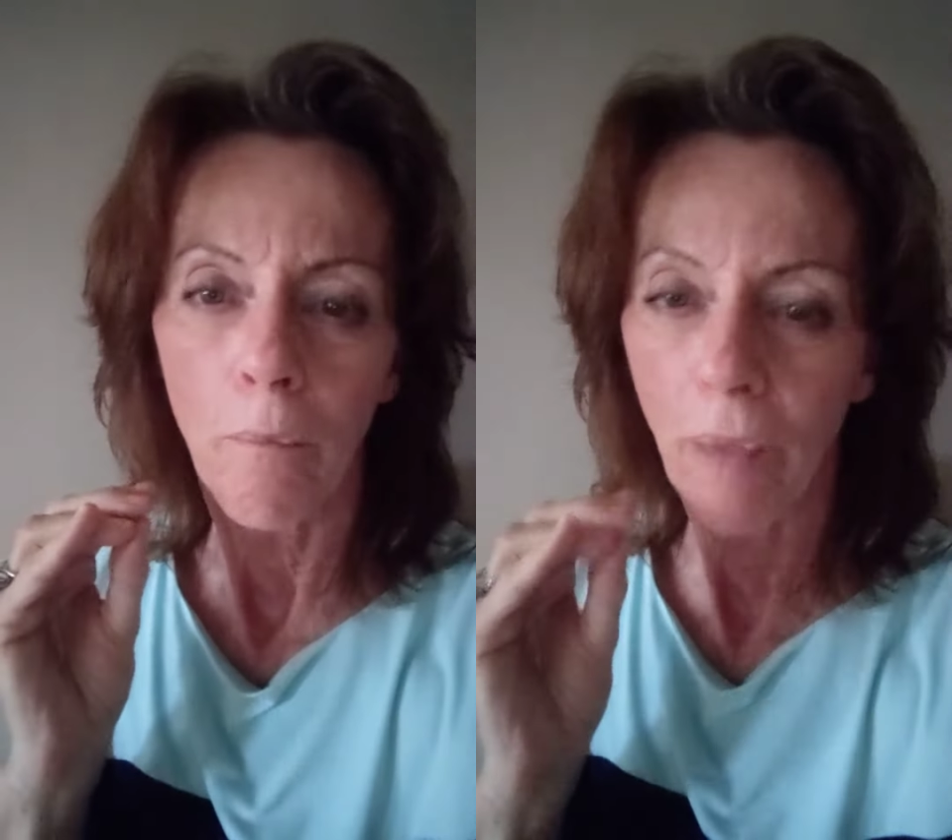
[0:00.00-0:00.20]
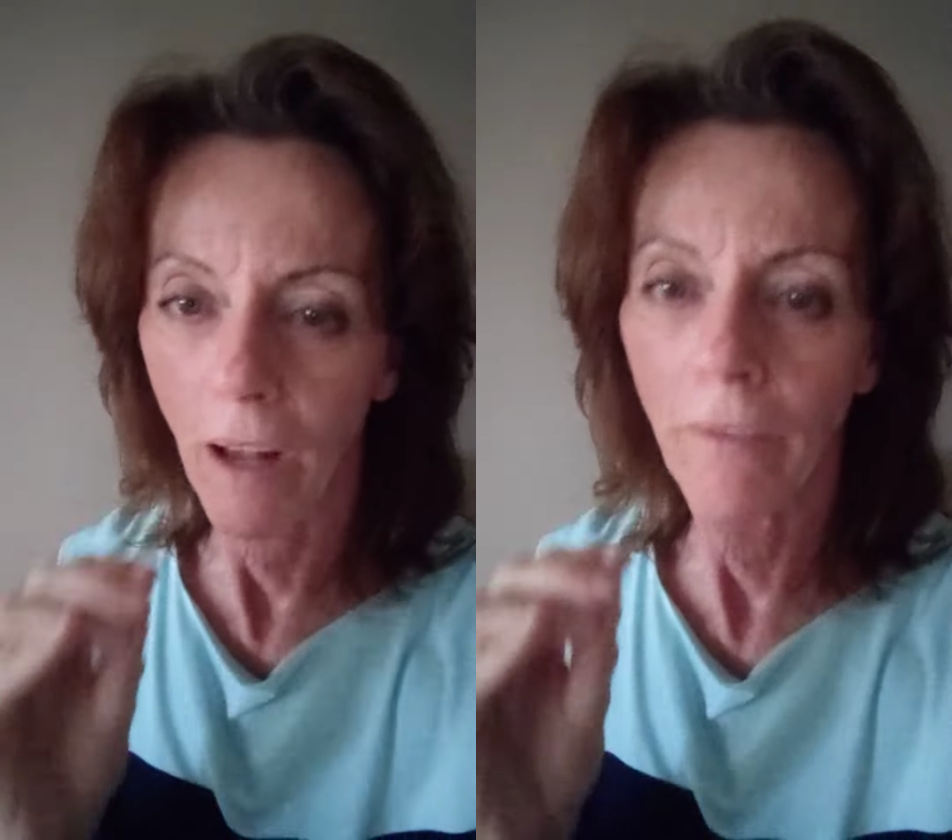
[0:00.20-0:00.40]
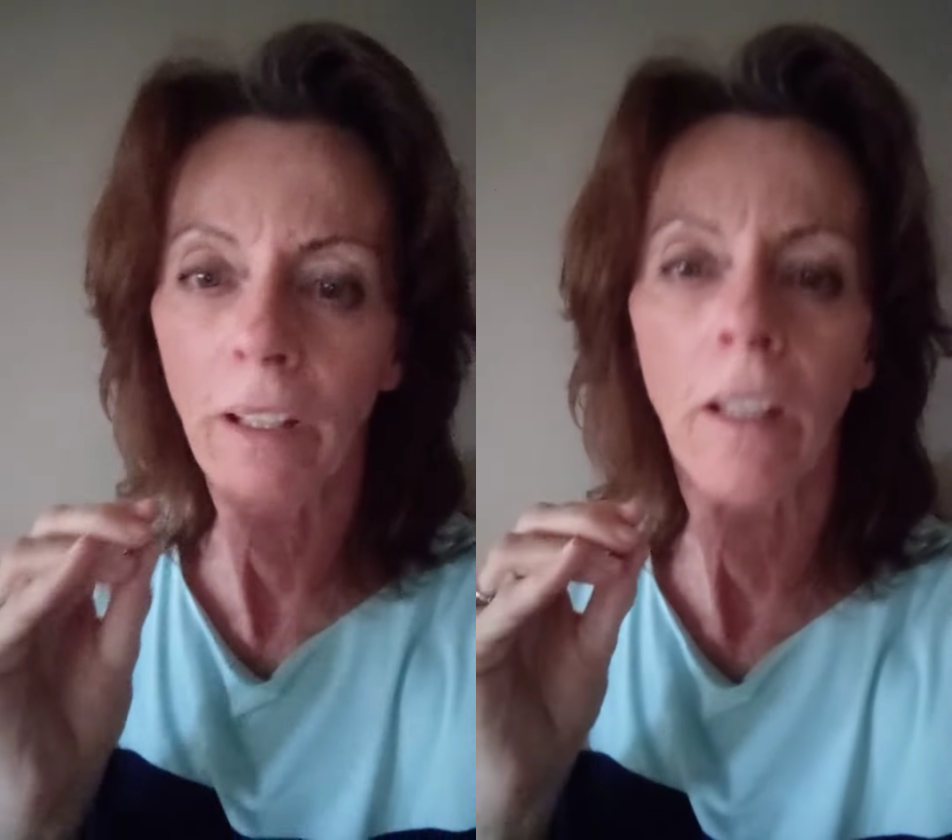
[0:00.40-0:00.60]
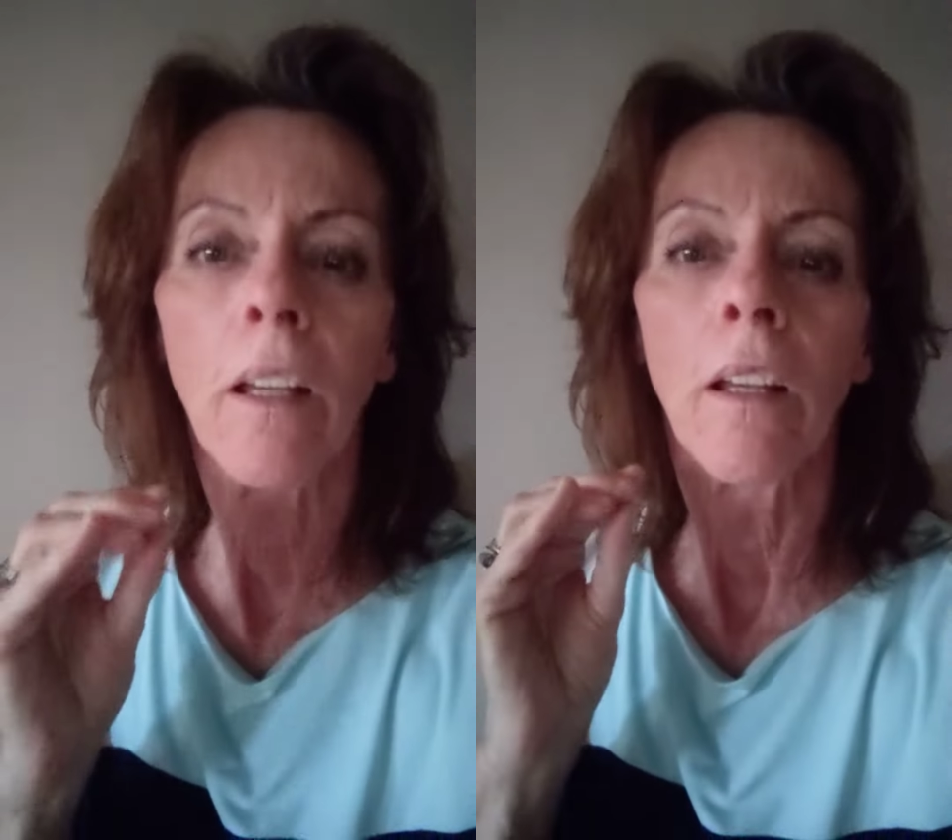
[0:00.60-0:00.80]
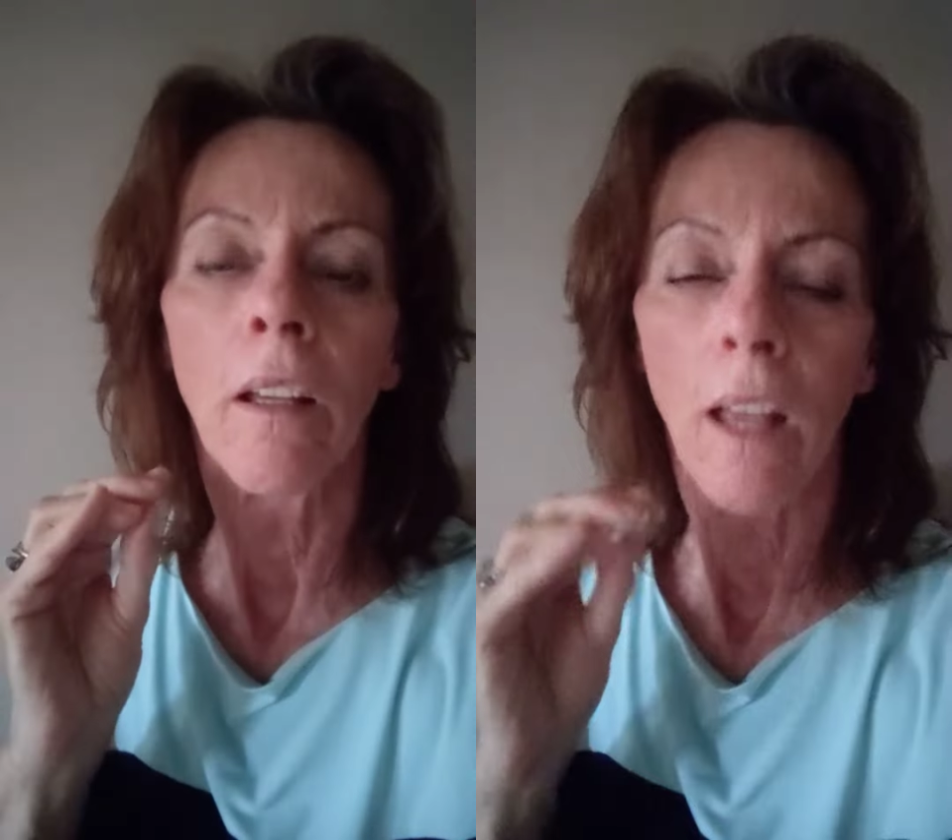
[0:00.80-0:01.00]
Pelvic
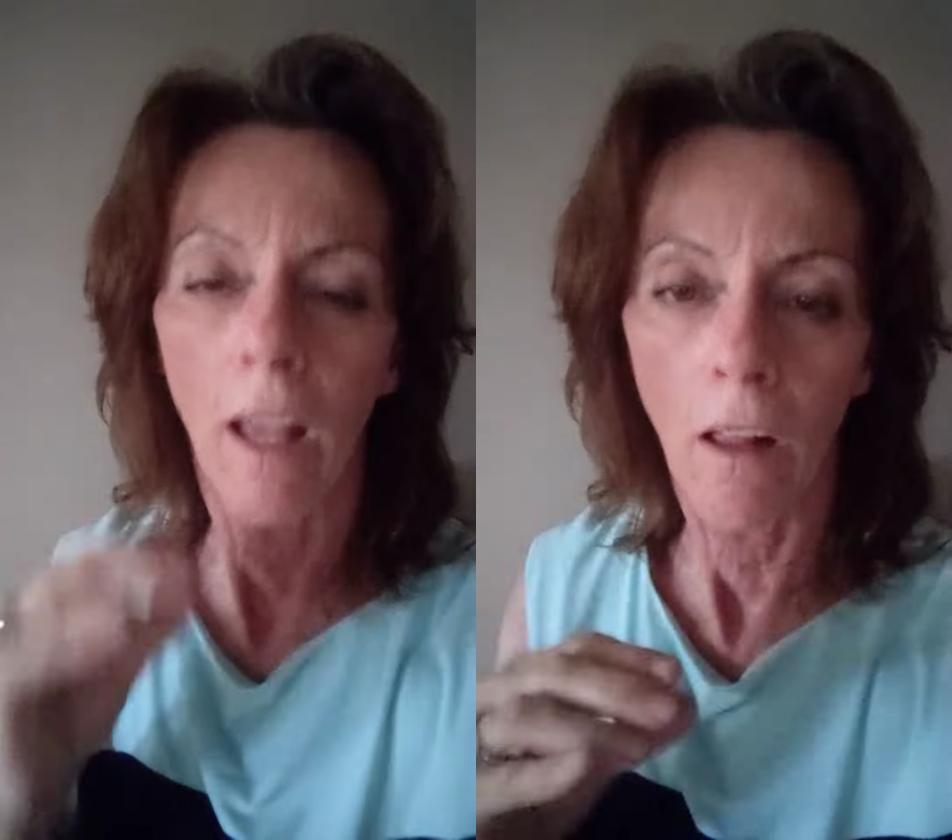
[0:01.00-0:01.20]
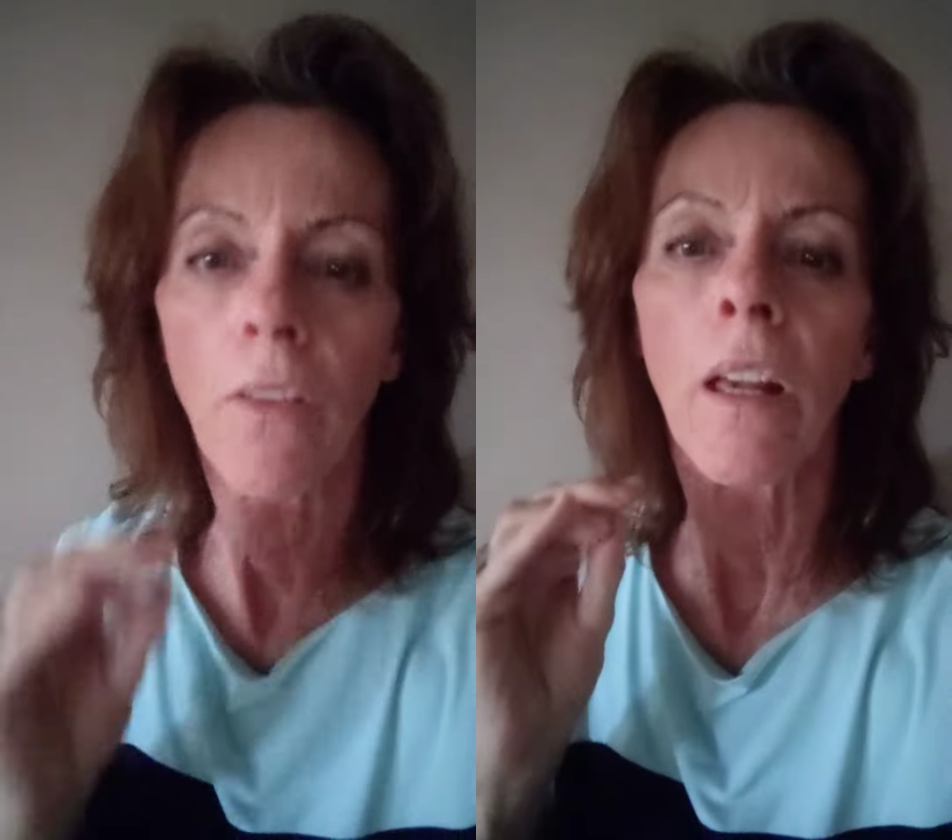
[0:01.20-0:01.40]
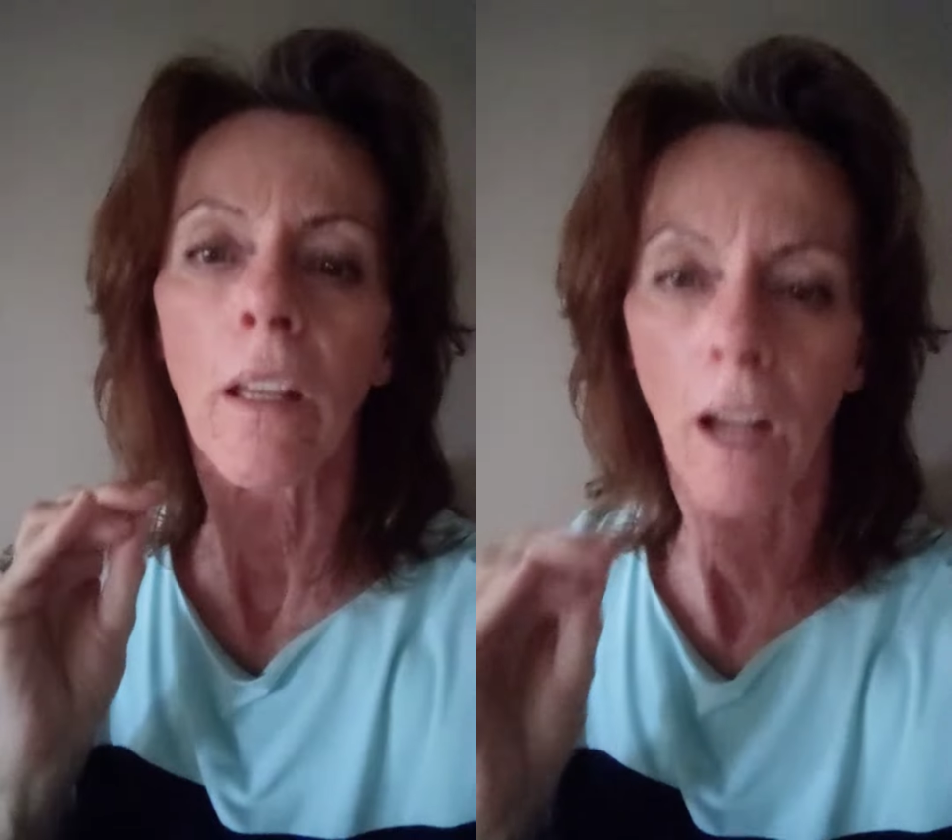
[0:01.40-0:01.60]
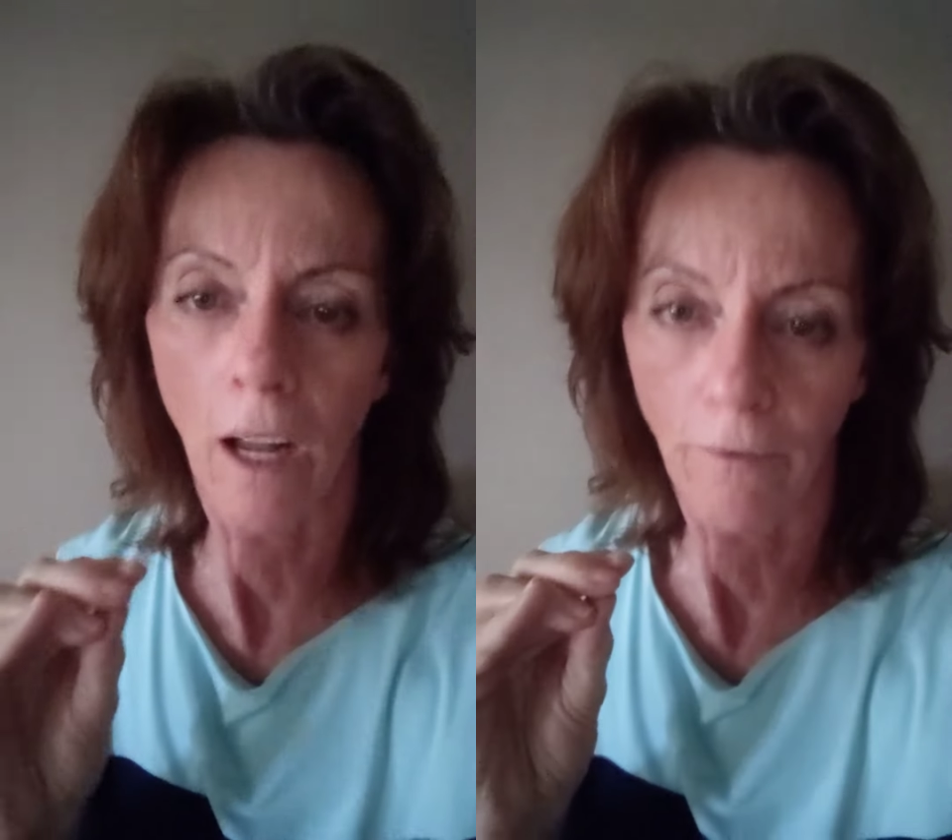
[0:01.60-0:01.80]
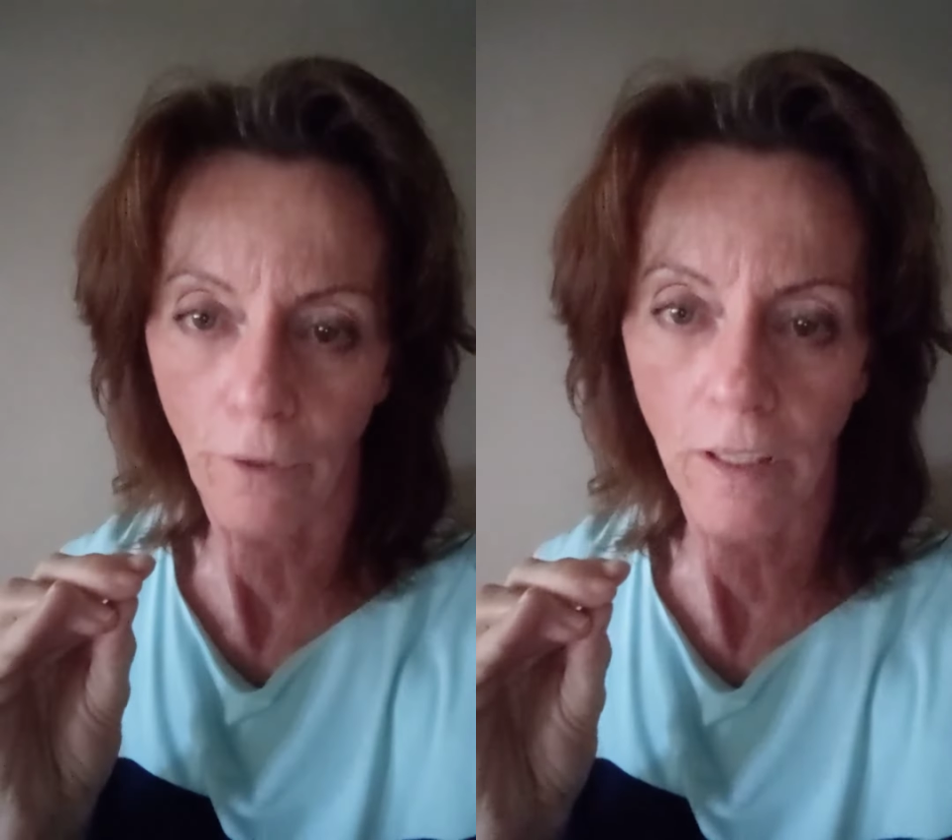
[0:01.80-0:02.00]
Health
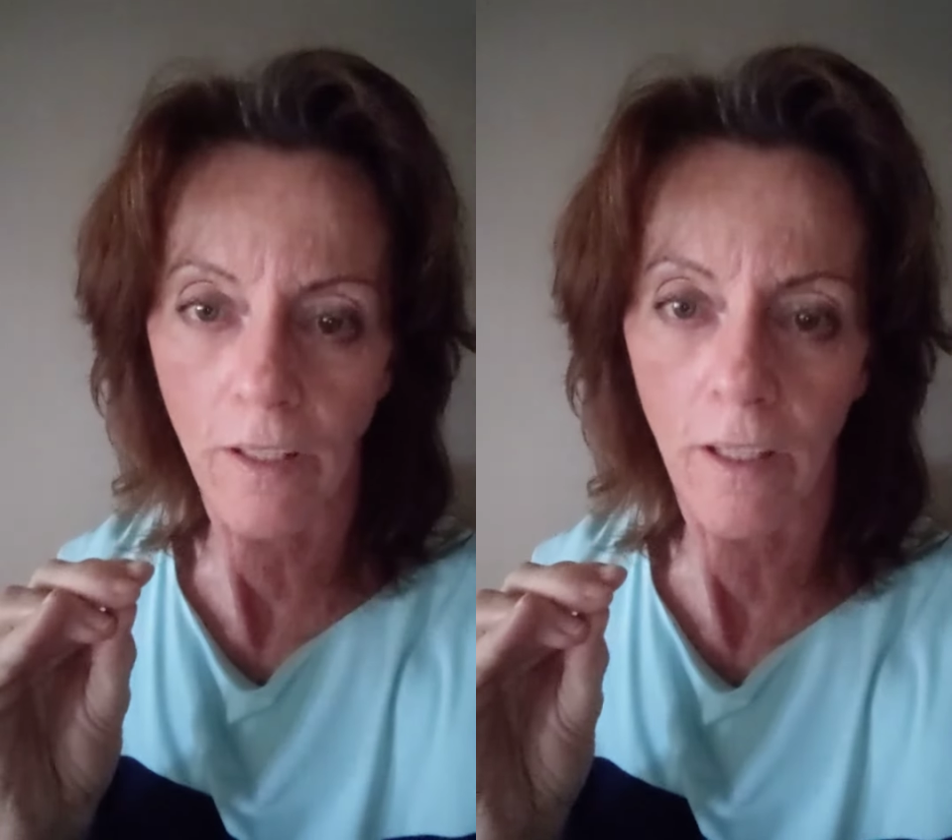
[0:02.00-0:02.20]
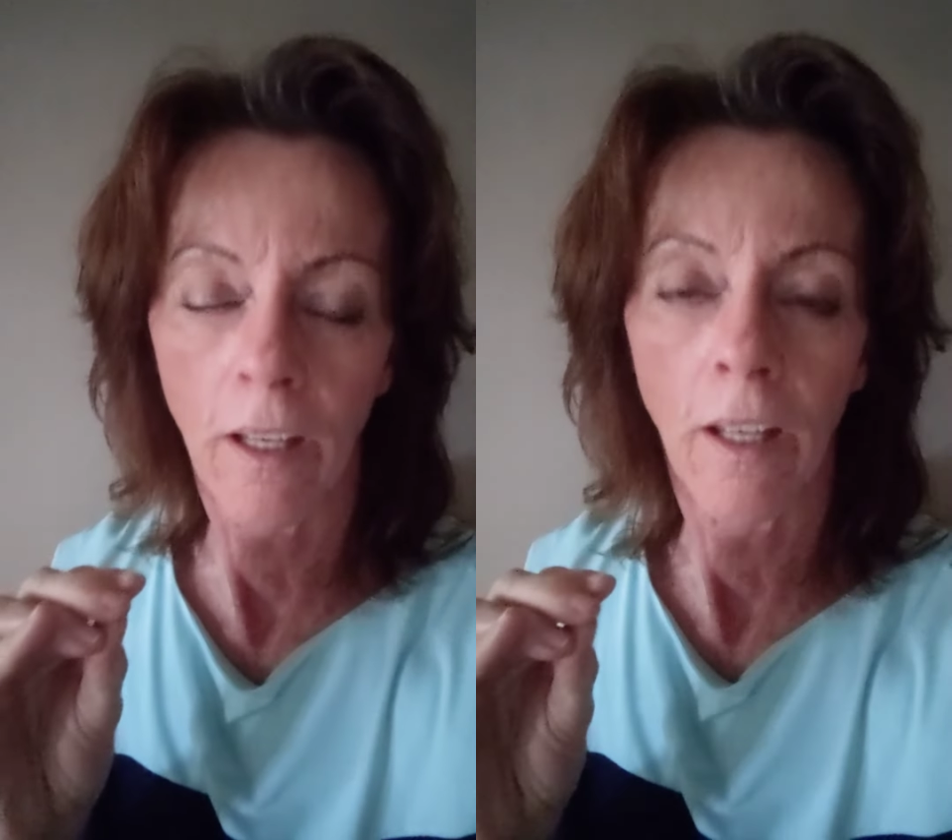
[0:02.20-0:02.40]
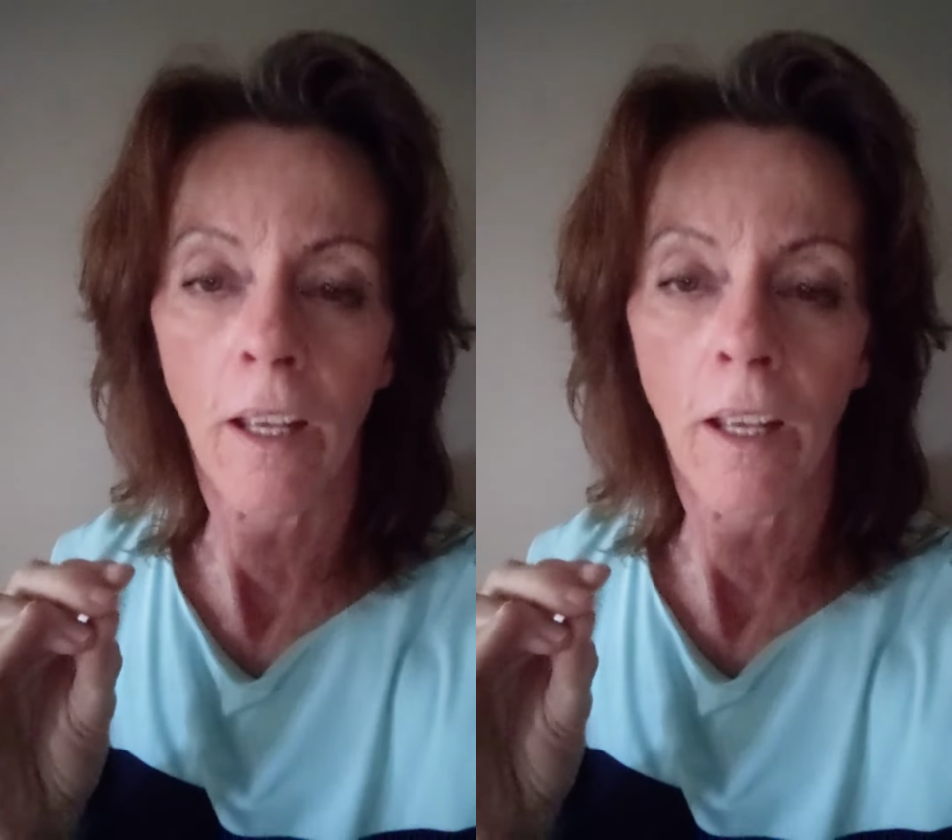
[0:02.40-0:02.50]
Conference